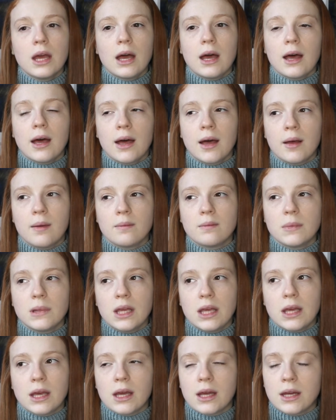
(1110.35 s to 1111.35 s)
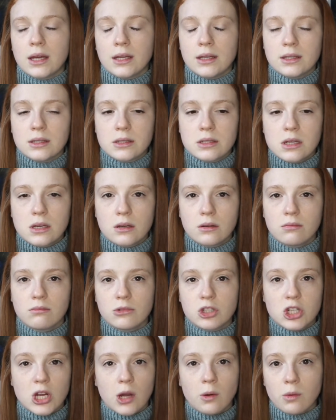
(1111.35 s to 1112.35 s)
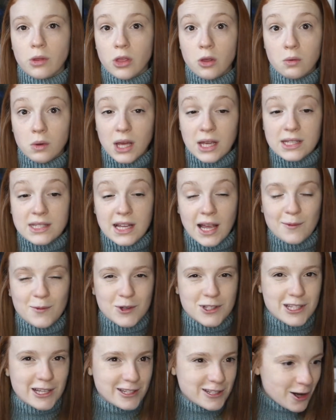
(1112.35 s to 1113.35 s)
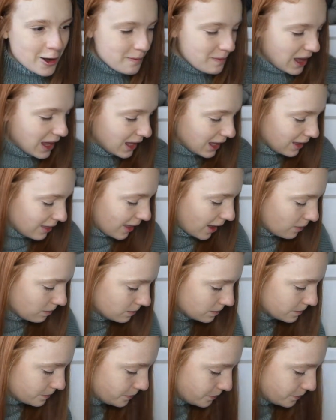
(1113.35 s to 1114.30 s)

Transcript: and share with you next time once I start making them.